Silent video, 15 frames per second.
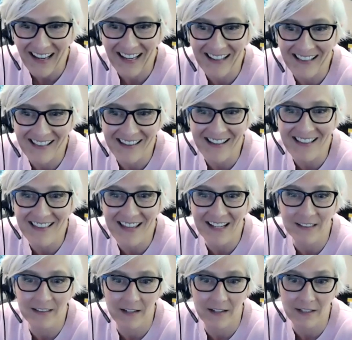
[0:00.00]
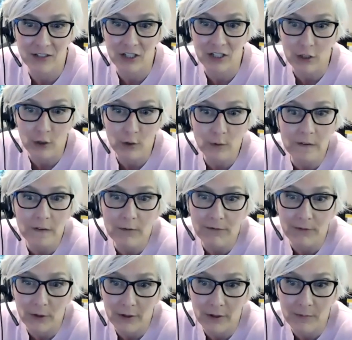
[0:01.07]
and then they decide to use the
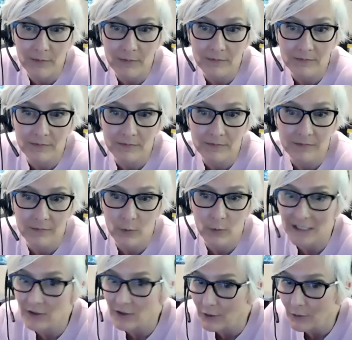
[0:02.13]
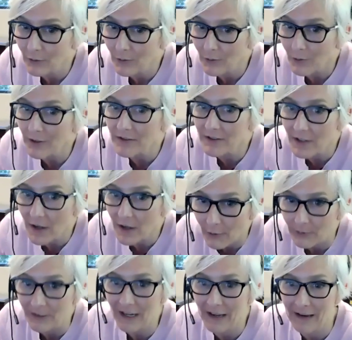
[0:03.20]
firm, we do or
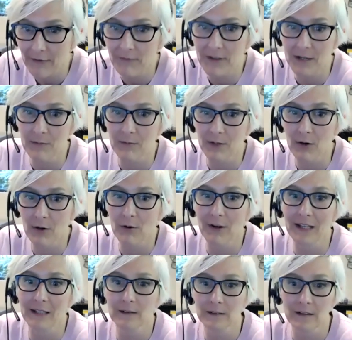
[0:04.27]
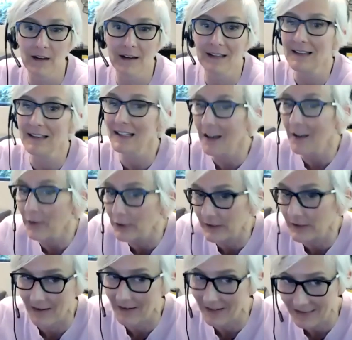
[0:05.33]
don't have them go and sign the other
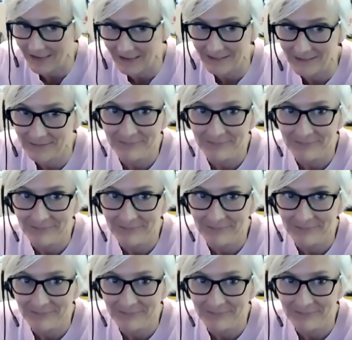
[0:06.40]
side?